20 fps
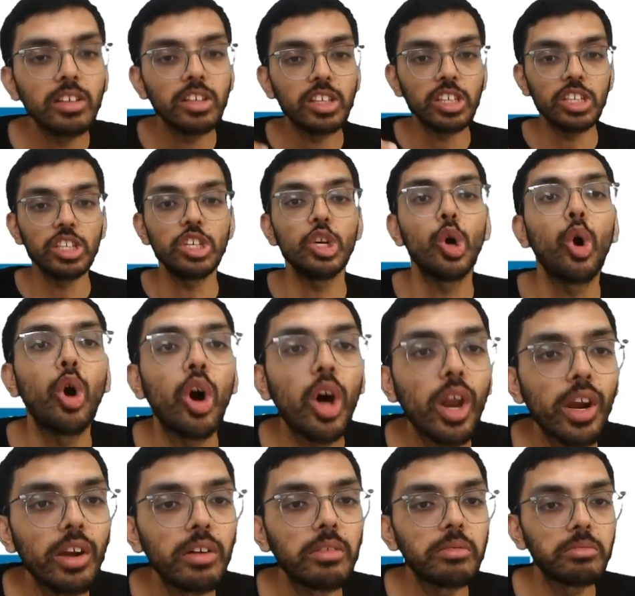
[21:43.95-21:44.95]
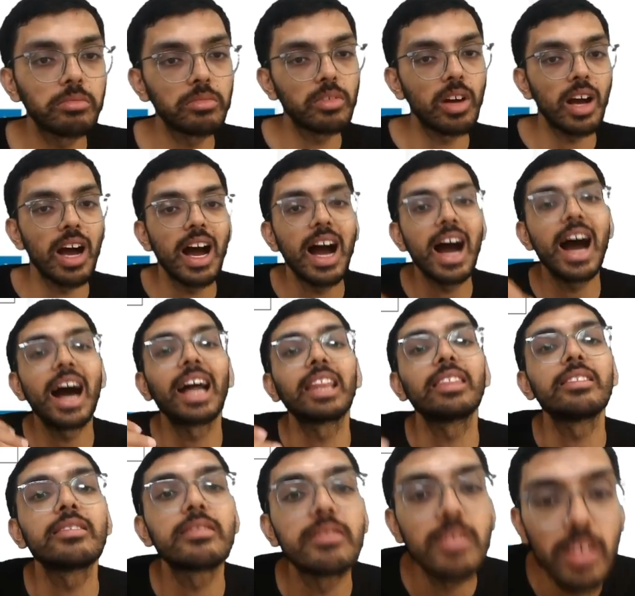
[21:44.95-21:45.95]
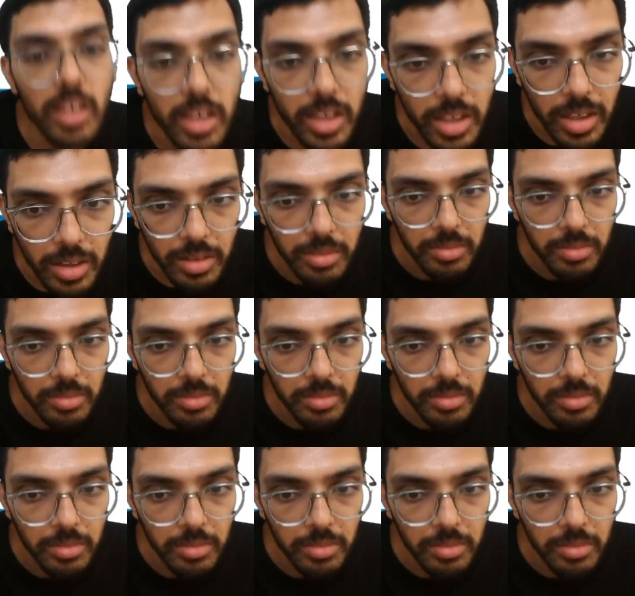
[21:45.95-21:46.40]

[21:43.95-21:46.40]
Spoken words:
your answer,